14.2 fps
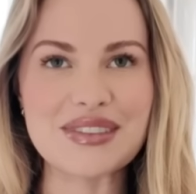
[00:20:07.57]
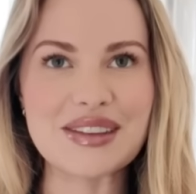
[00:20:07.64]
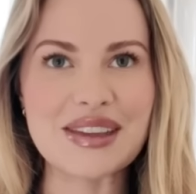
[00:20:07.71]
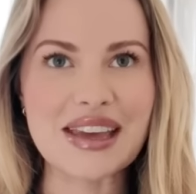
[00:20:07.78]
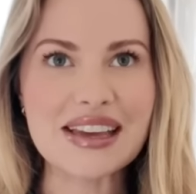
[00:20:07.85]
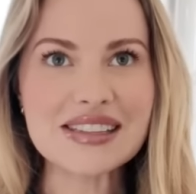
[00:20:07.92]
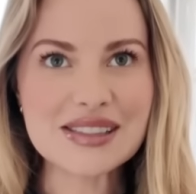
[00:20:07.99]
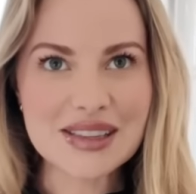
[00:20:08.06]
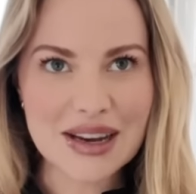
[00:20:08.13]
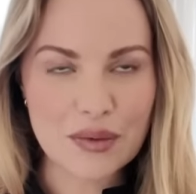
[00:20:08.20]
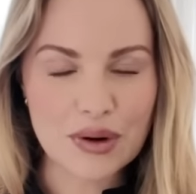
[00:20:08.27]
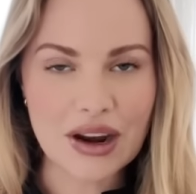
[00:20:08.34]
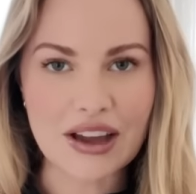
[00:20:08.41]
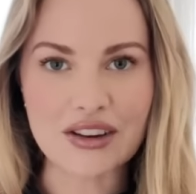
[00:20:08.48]

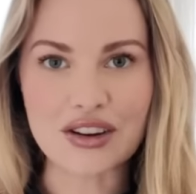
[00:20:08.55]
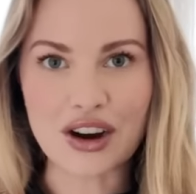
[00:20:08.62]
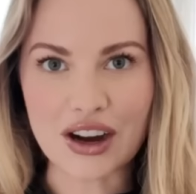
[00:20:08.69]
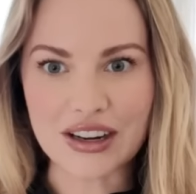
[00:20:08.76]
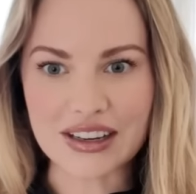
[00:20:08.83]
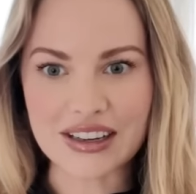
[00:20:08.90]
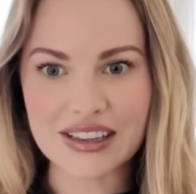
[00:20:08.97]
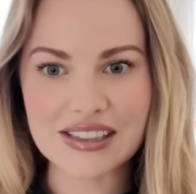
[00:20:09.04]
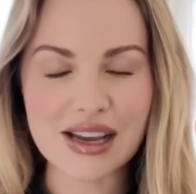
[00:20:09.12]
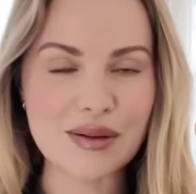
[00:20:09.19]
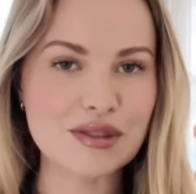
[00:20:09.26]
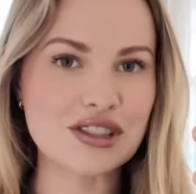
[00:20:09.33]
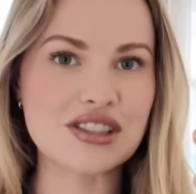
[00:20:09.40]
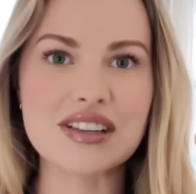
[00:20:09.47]
Yesterday when I got it,
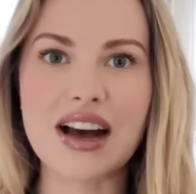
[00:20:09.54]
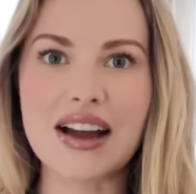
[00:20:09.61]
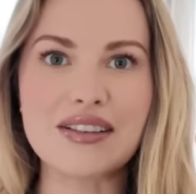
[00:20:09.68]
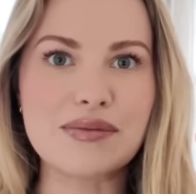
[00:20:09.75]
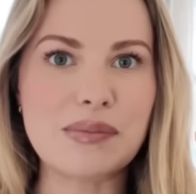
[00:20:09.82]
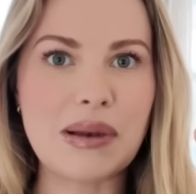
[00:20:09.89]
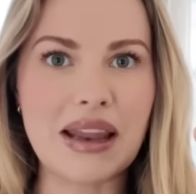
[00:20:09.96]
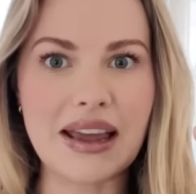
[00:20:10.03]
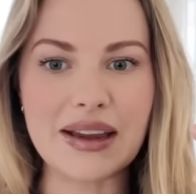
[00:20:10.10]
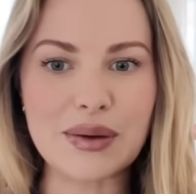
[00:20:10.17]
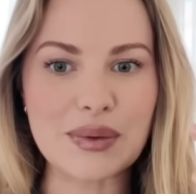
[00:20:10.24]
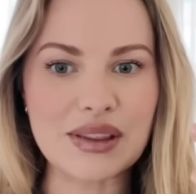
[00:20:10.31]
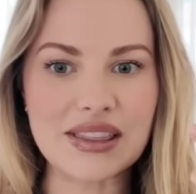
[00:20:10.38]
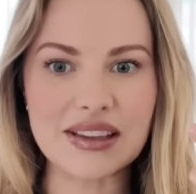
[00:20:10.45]
I was just kind of
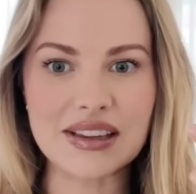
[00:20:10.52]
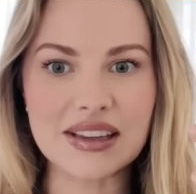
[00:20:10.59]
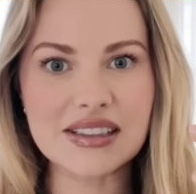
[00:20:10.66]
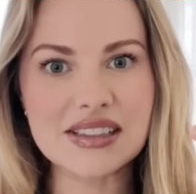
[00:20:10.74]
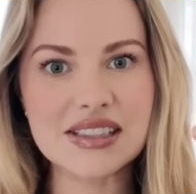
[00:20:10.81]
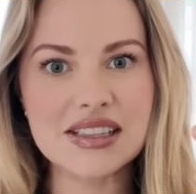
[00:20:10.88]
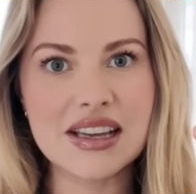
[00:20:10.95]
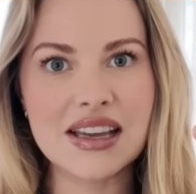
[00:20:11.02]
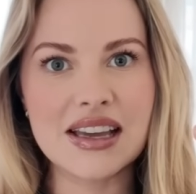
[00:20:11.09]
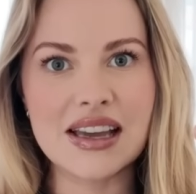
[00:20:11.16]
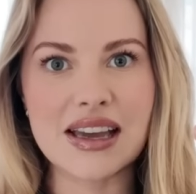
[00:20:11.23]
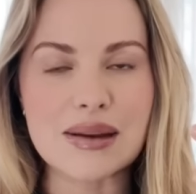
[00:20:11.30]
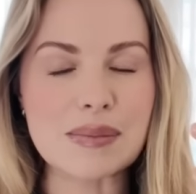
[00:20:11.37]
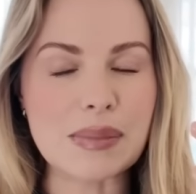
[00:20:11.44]
playing with it
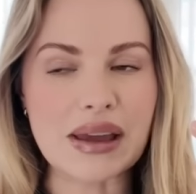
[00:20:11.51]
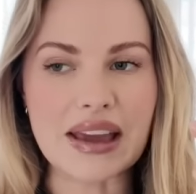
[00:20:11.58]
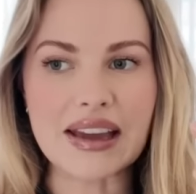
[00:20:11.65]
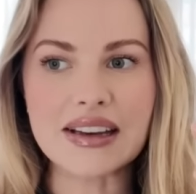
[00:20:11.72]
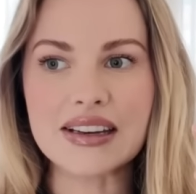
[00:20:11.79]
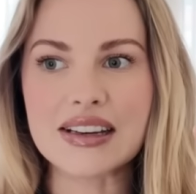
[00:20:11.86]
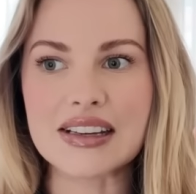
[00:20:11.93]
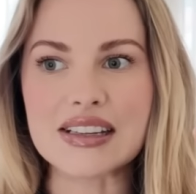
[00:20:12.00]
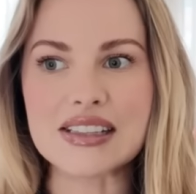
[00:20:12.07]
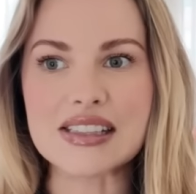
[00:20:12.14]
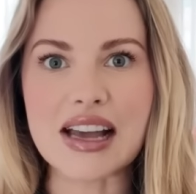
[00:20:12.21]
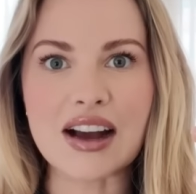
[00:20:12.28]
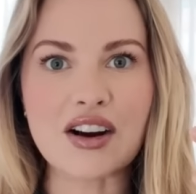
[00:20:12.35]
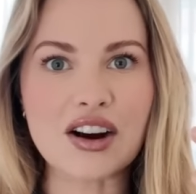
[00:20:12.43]
in bed
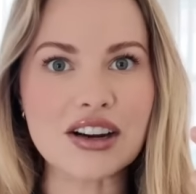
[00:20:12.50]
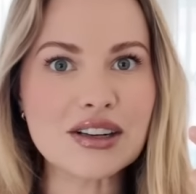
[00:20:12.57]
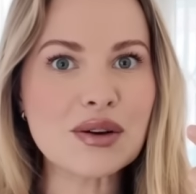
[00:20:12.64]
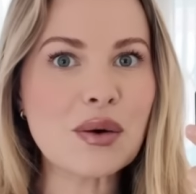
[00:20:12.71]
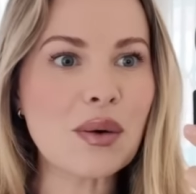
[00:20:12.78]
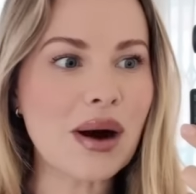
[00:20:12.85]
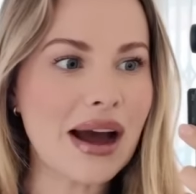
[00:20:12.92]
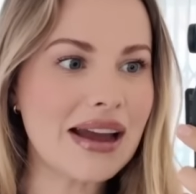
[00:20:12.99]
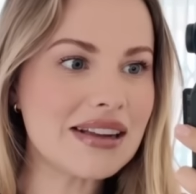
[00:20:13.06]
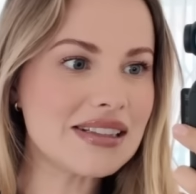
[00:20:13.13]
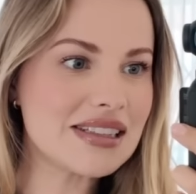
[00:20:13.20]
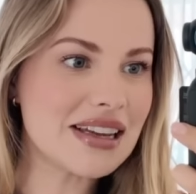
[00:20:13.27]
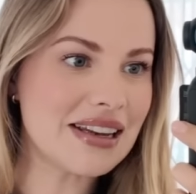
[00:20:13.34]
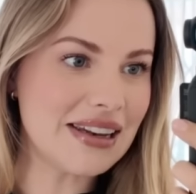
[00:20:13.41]
because I got it
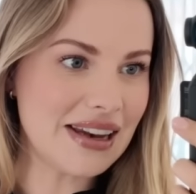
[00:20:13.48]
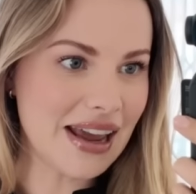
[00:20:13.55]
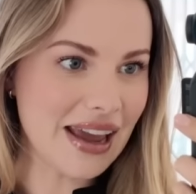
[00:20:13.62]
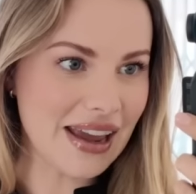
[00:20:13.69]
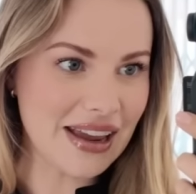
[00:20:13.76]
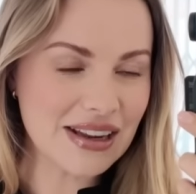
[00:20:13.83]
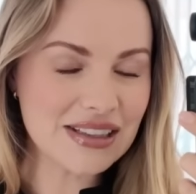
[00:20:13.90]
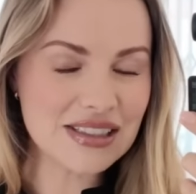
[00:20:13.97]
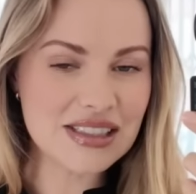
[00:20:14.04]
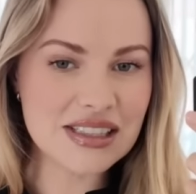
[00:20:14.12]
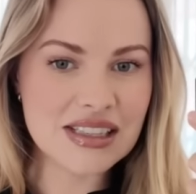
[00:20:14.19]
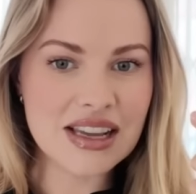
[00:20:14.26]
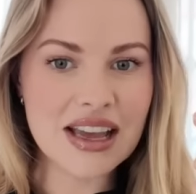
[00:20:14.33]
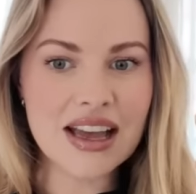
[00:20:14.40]
quite
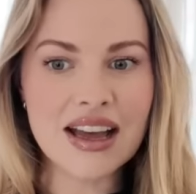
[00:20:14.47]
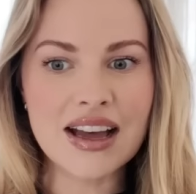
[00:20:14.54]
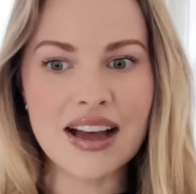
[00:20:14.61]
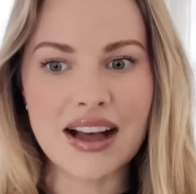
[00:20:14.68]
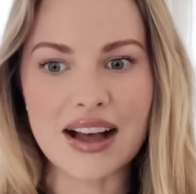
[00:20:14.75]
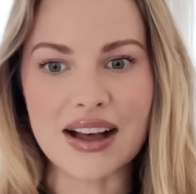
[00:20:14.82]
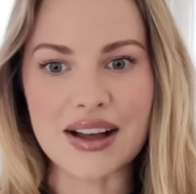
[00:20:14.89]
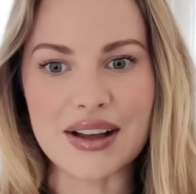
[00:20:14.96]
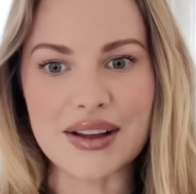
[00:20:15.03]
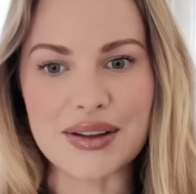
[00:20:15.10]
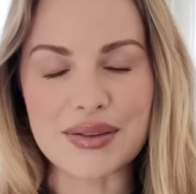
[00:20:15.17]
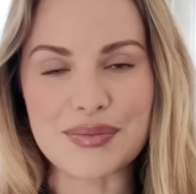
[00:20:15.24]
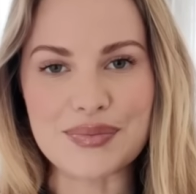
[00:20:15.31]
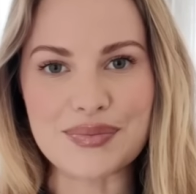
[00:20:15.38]
late.
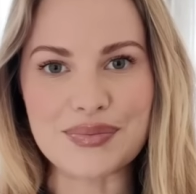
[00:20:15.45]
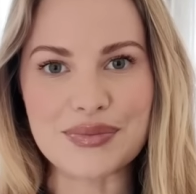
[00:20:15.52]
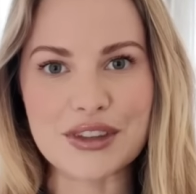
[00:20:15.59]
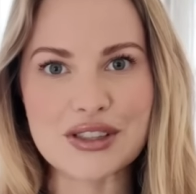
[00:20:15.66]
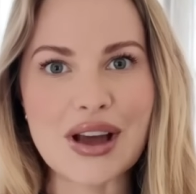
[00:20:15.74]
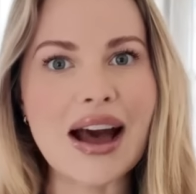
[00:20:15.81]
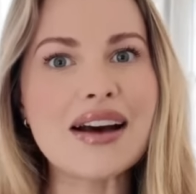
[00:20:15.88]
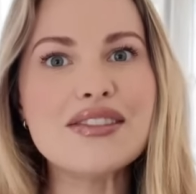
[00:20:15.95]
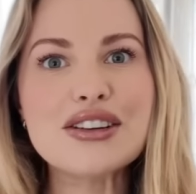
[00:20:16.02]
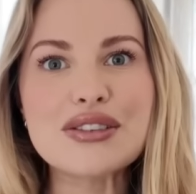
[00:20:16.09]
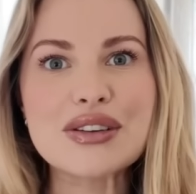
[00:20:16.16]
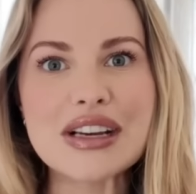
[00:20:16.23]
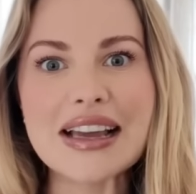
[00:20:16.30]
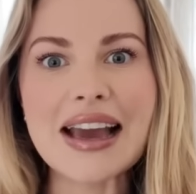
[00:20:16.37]
So I
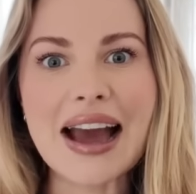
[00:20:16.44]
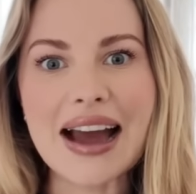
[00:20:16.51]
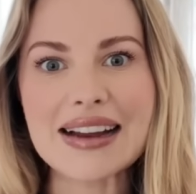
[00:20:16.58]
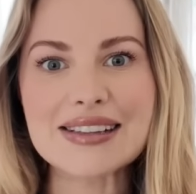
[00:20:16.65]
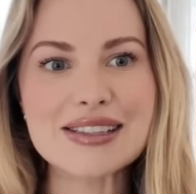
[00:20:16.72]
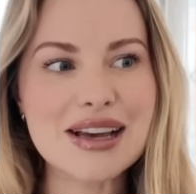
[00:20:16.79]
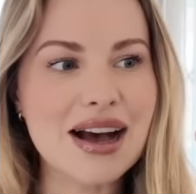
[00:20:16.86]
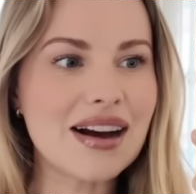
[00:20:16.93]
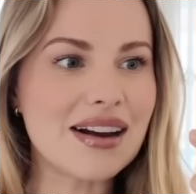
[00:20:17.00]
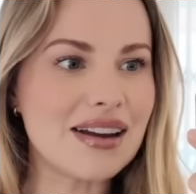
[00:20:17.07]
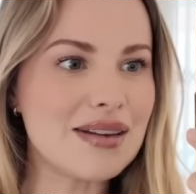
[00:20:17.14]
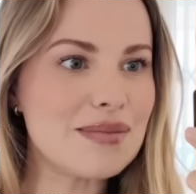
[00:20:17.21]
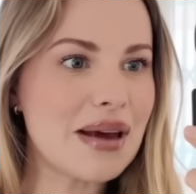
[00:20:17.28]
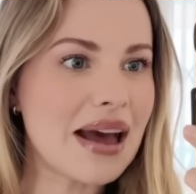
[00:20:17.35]
haven't really had
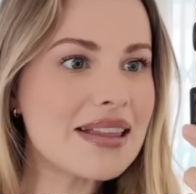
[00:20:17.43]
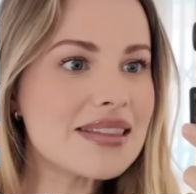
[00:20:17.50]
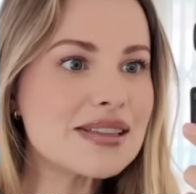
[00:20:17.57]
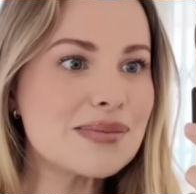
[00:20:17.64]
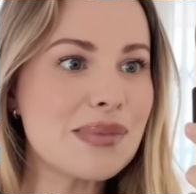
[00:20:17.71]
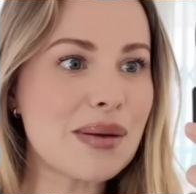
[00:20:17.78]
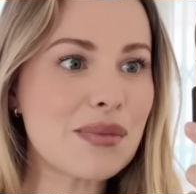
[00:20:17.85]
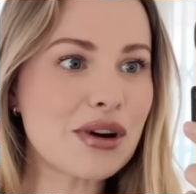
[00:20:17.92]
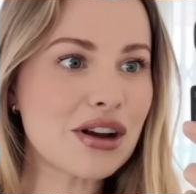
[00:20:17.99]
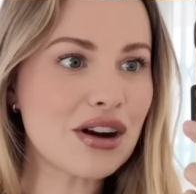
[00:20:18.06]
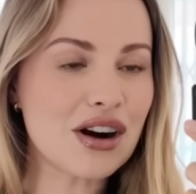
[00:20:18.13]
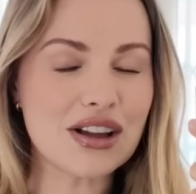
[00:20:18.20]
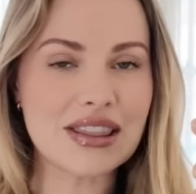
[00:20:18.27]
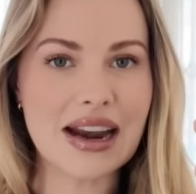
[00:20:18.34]
time, and this
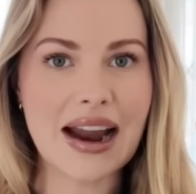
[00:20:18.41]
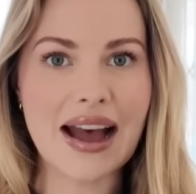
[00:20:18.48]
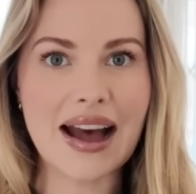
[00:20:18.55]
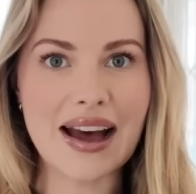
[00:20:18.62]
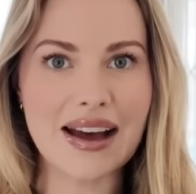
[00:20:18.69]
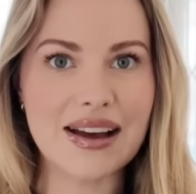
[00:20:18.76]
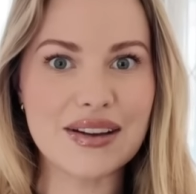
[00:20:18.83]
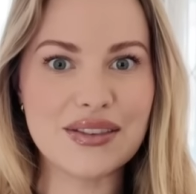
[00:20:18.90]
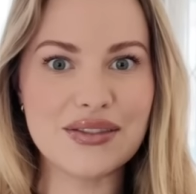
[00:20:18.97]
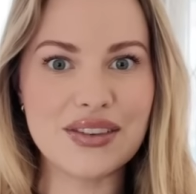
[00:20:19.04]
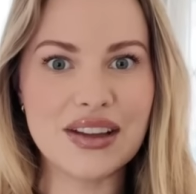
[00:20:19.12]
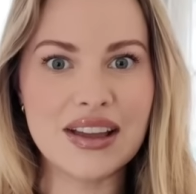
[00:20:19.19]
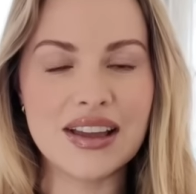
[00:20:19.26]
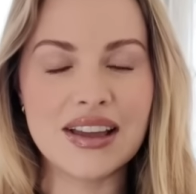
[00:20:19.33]
memory card that I have